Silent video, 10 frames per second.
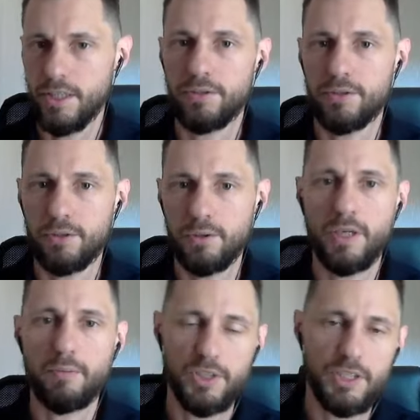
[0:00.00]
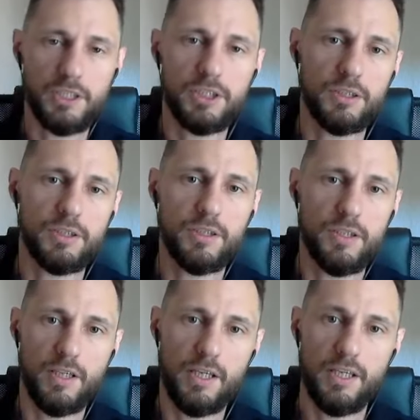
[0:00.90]
into your application,
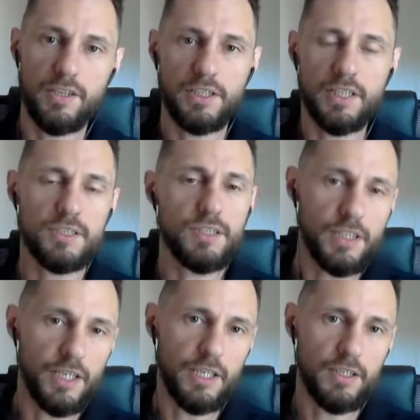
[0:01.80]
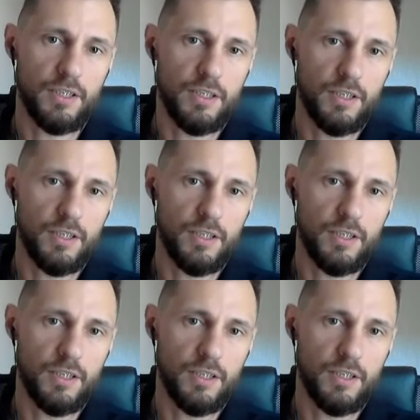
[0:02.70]
and the SDK